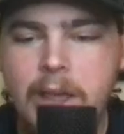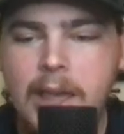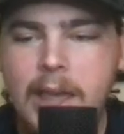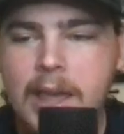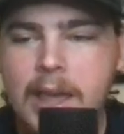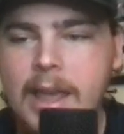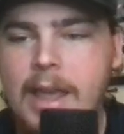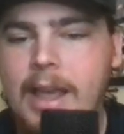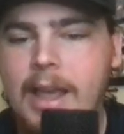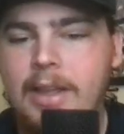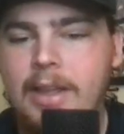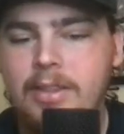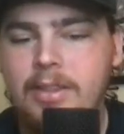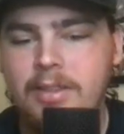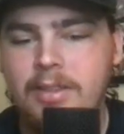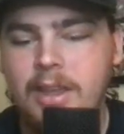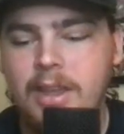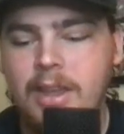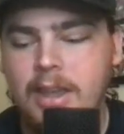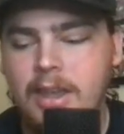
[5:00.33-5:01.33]
And
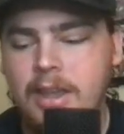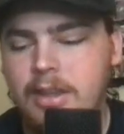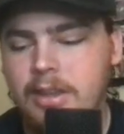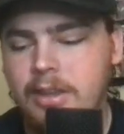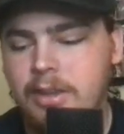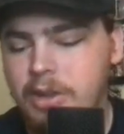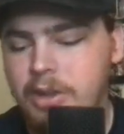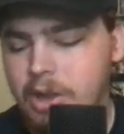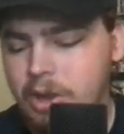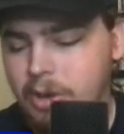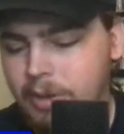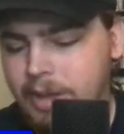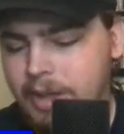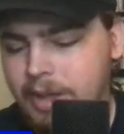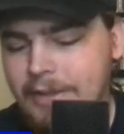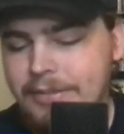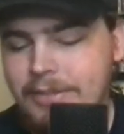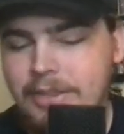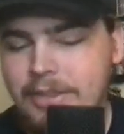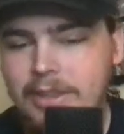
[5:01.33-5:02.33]

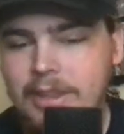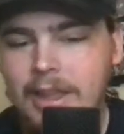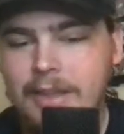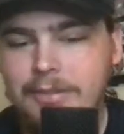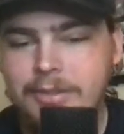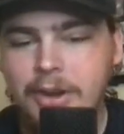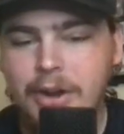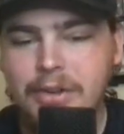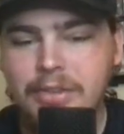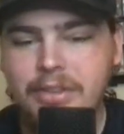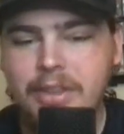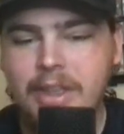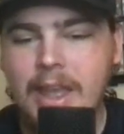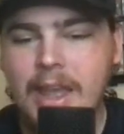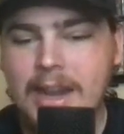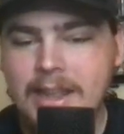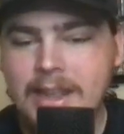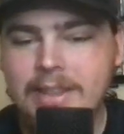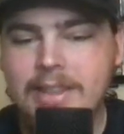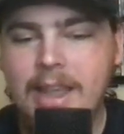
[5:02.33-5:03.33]
if there's
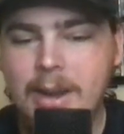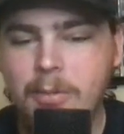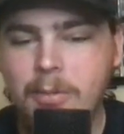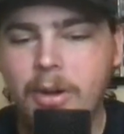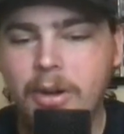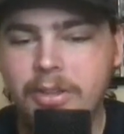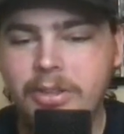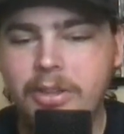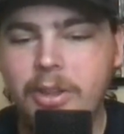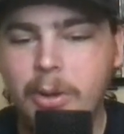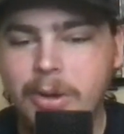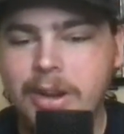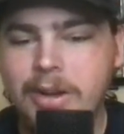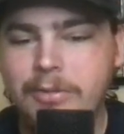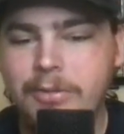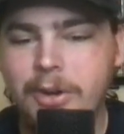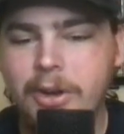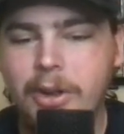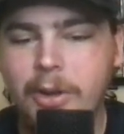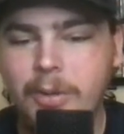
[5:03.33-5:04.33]
anything worth noting
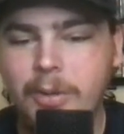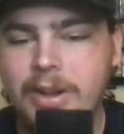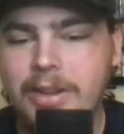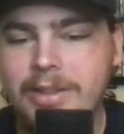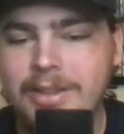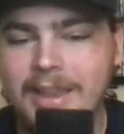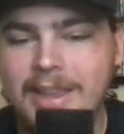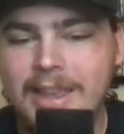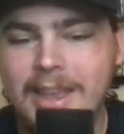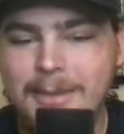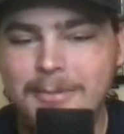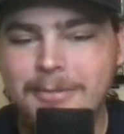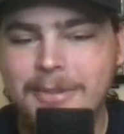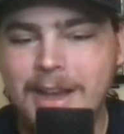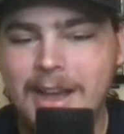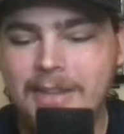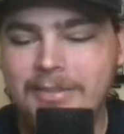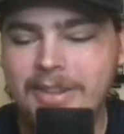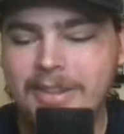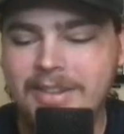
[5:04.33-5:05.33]
for going into Game
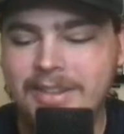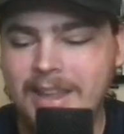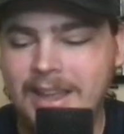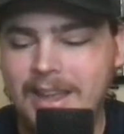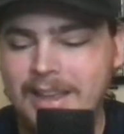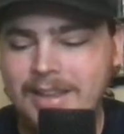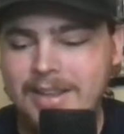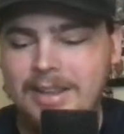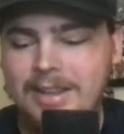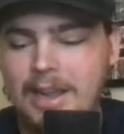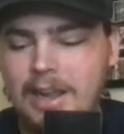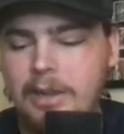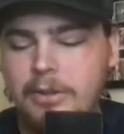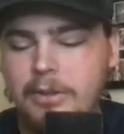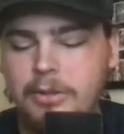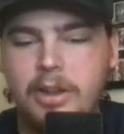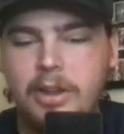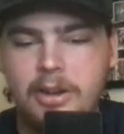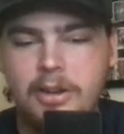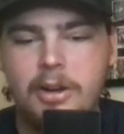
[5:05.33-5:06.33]
5, it's that Kyle
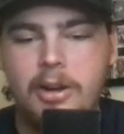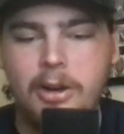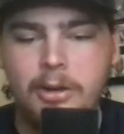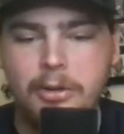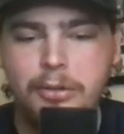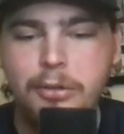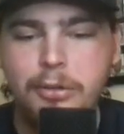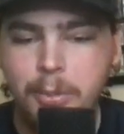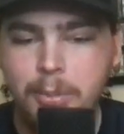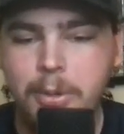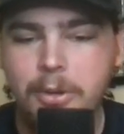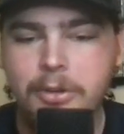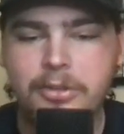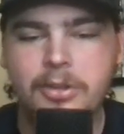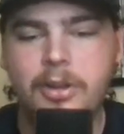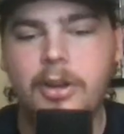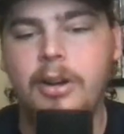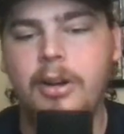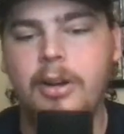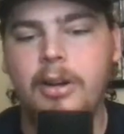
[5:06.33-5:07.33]
Tucker, our
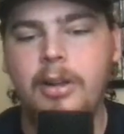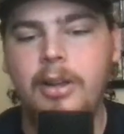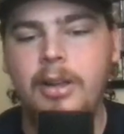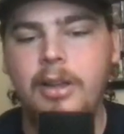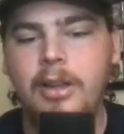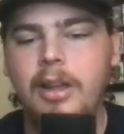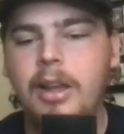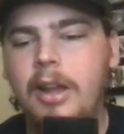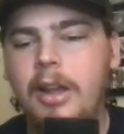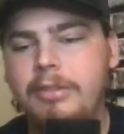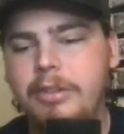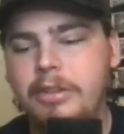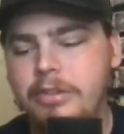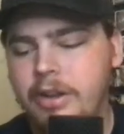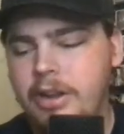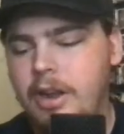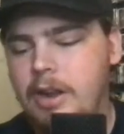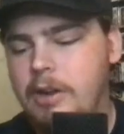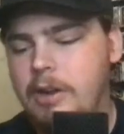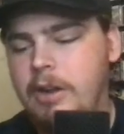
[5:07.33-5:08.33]
superstar of the
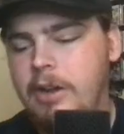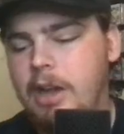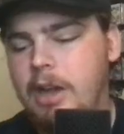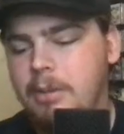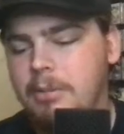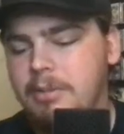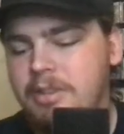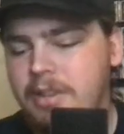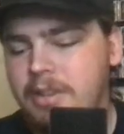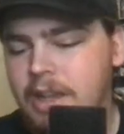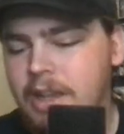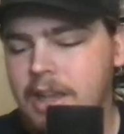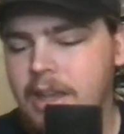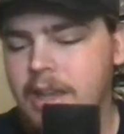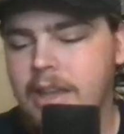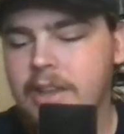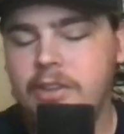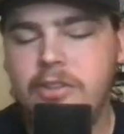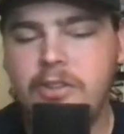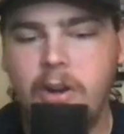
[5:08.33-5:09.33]
Chicago Cubs,
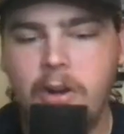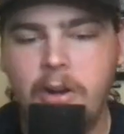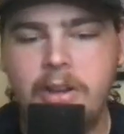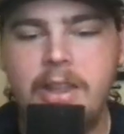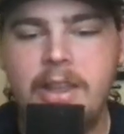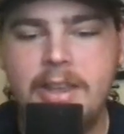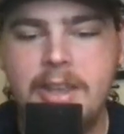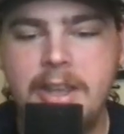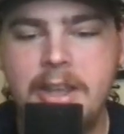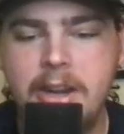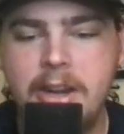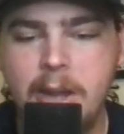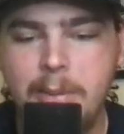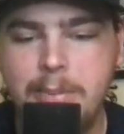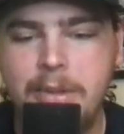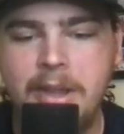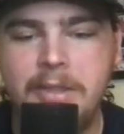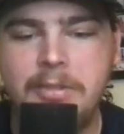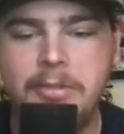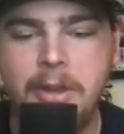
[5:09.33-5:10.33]
is starting to heat
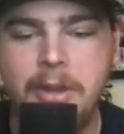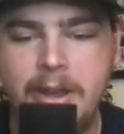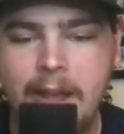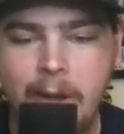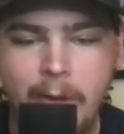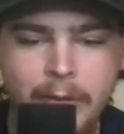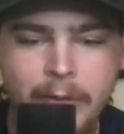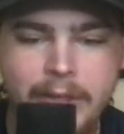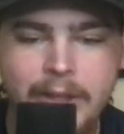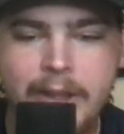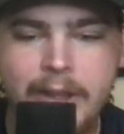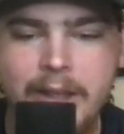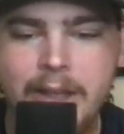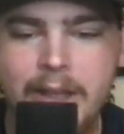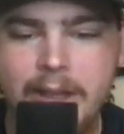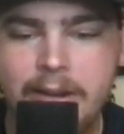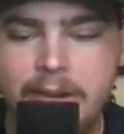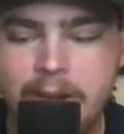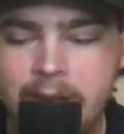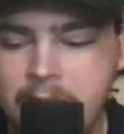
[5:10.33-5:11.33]
up and look healthy
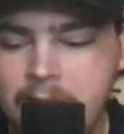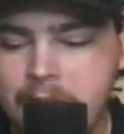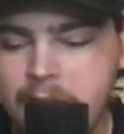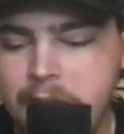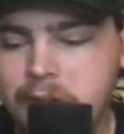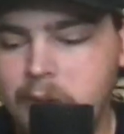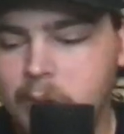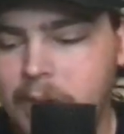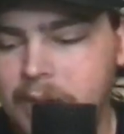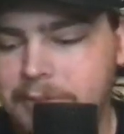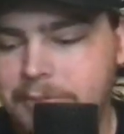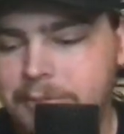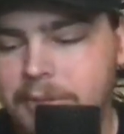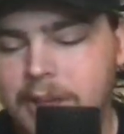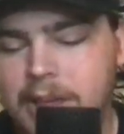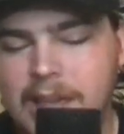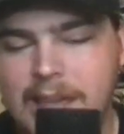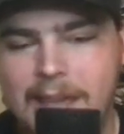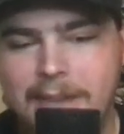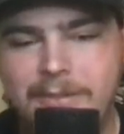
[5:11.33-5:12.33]
again. So if
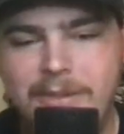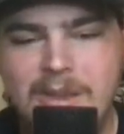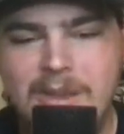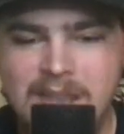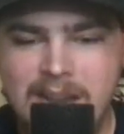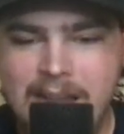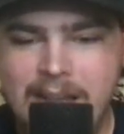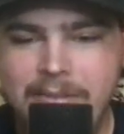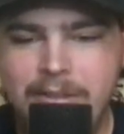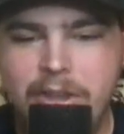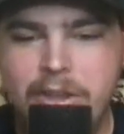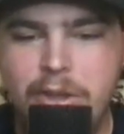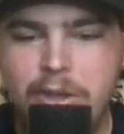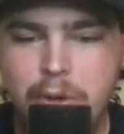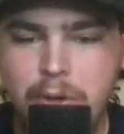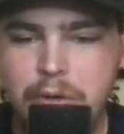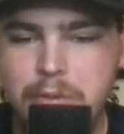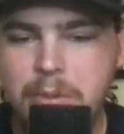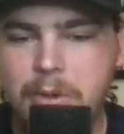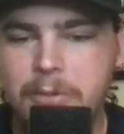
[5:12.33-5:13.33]
he can have a
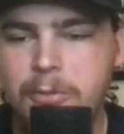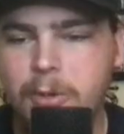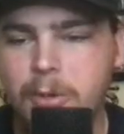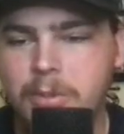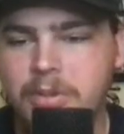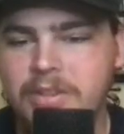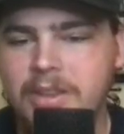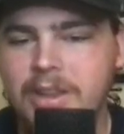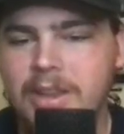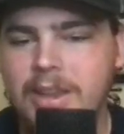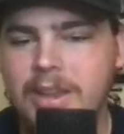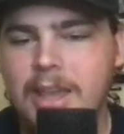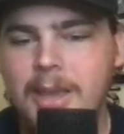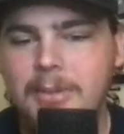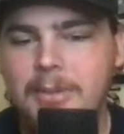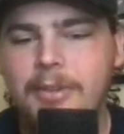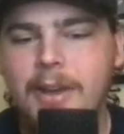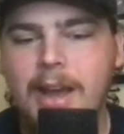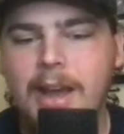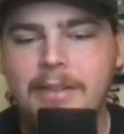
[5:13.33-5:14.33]
huge performance in Game
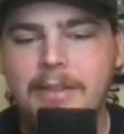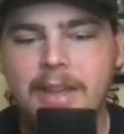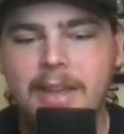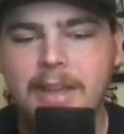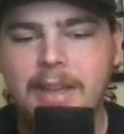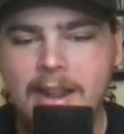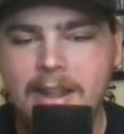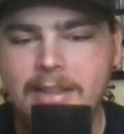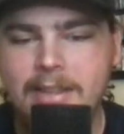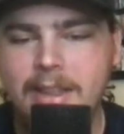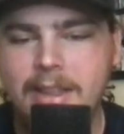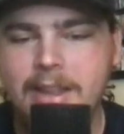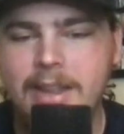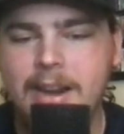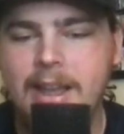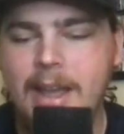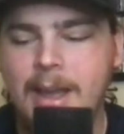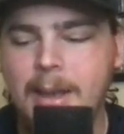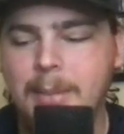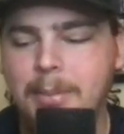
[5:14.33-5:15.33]
5, anything can
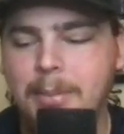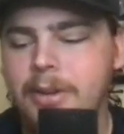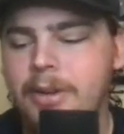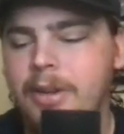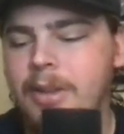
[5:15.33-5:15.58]
happen.